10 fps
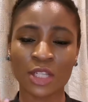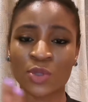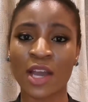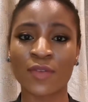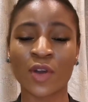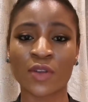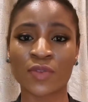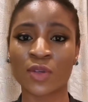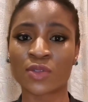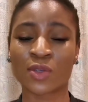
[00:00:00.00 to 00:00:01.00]
to have all
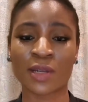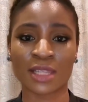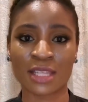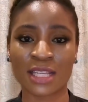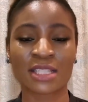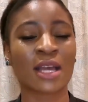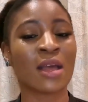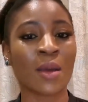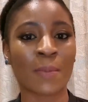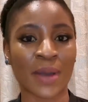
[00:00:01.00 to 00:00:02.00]
of those great things,
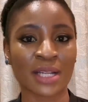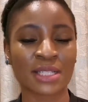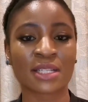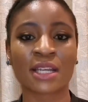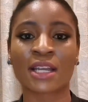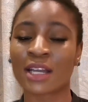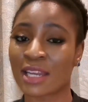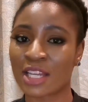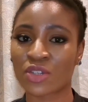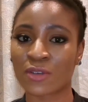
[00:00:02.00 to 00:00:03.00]
but
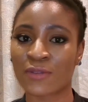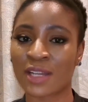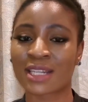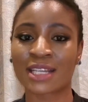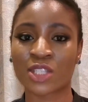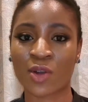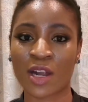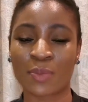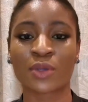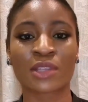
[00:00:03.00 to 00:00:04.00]
in actual fact, it's
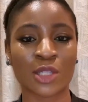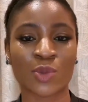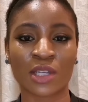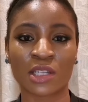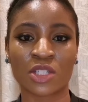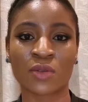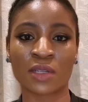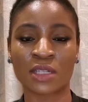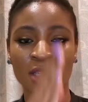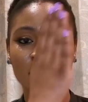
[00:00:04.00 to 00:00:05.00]
crap. That's why you need to
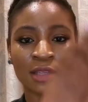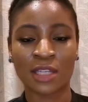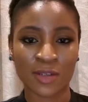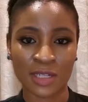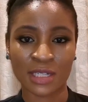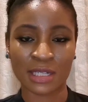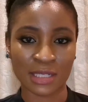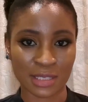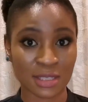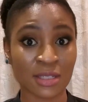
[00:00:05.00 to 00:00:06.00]
read the ingredient
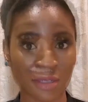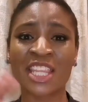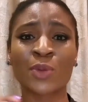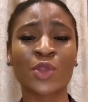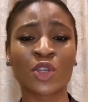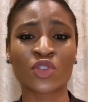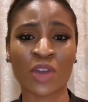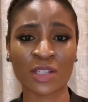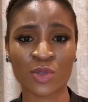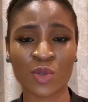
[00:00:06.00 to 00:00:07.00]
list. And then with your
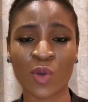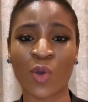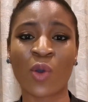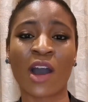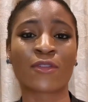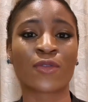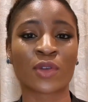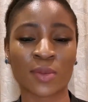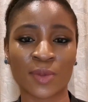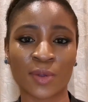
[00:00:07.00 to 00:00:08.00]
drugstore or
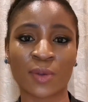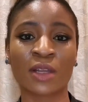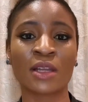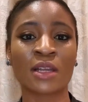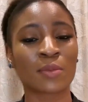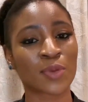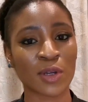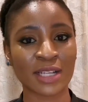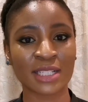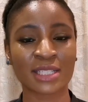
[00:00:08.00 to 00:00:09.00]
affordable
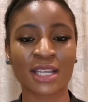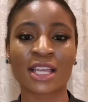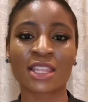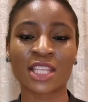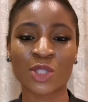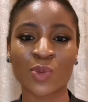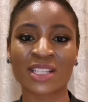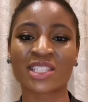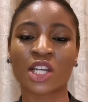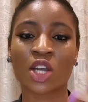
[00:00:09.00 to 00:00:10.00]
products, these
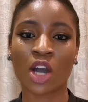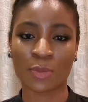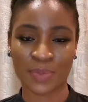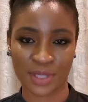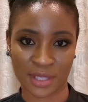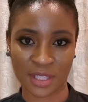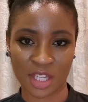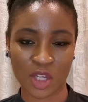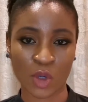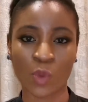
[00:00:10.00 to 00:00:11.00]
ones copy
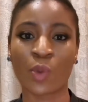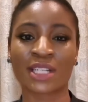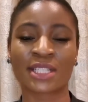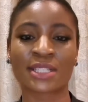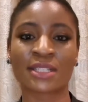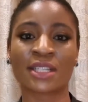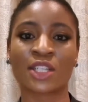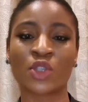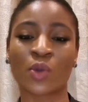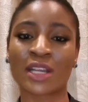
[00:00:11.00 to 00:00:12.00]
what
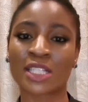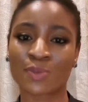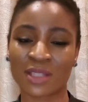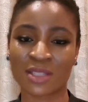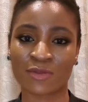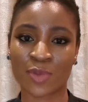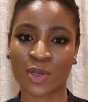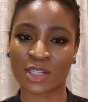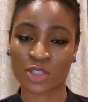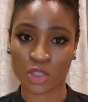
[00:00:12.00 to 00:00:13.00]
your expensive
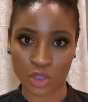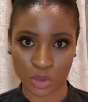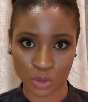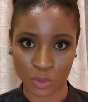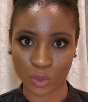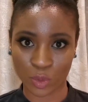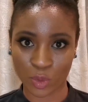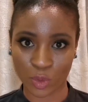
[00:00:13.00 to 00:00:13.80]
products do.